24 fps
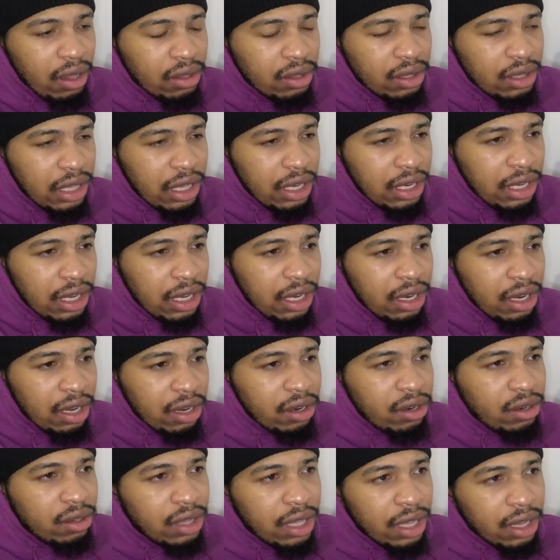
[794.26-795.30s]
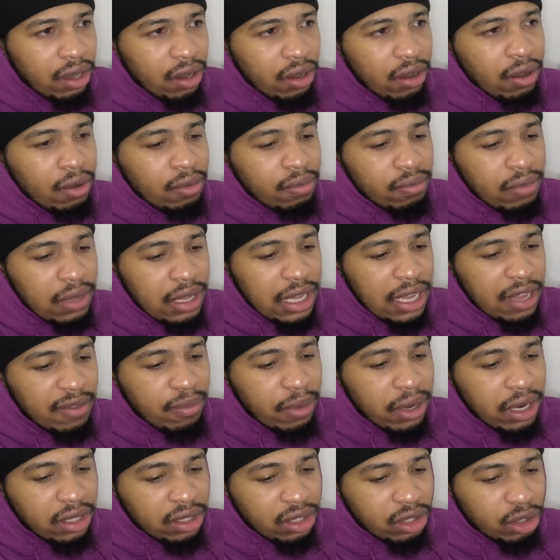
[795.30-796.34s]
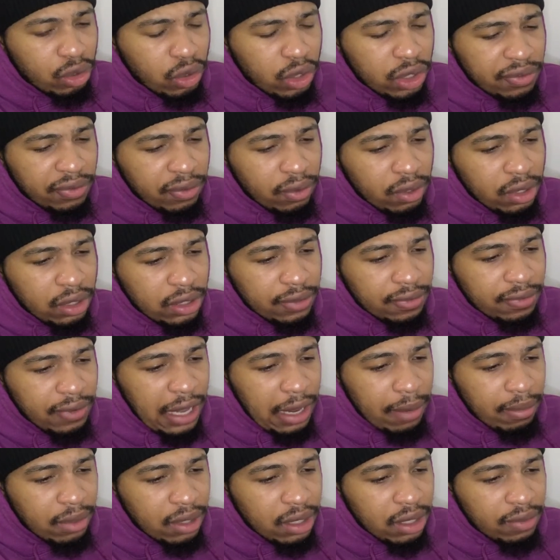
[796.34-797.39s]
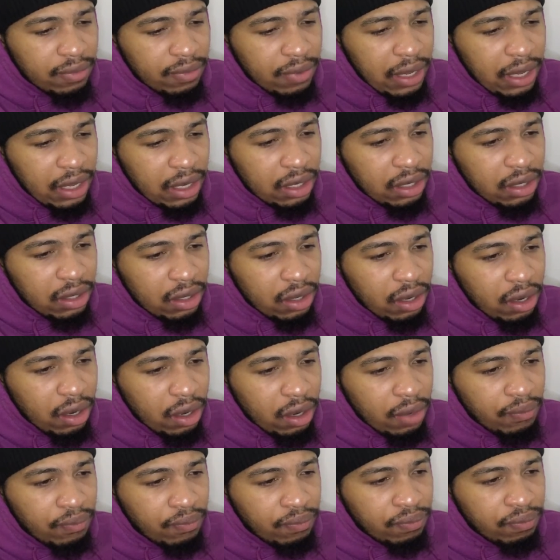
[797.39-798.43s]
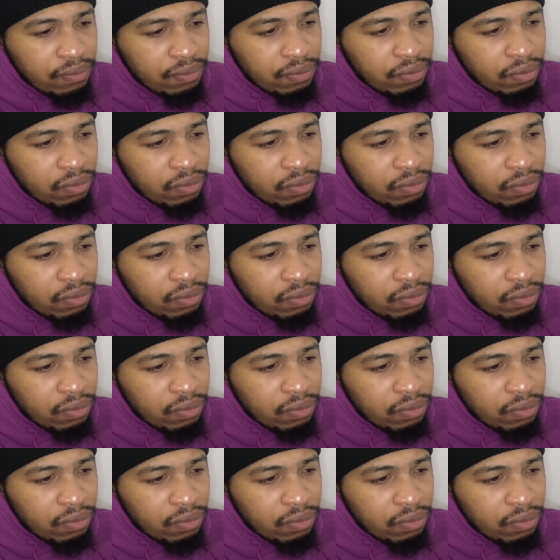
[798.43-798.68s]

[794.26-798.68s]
Then again, I heard that he gave money to George Floyd's family, and